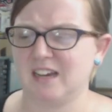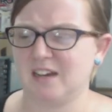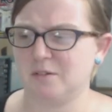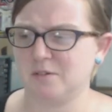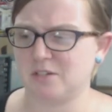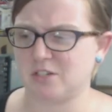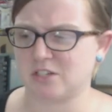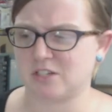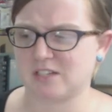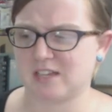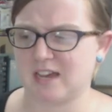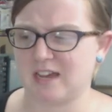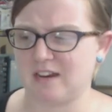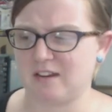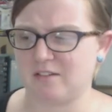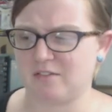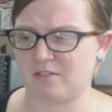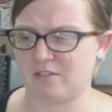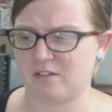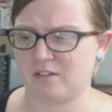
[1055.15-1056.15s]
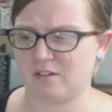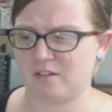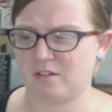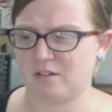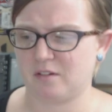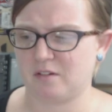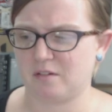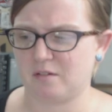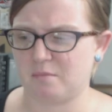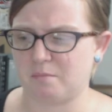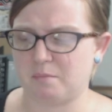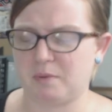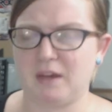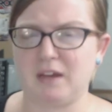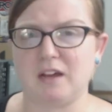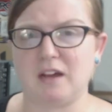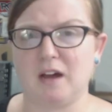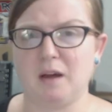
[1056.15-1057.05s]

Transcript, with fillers: It was just kind of pick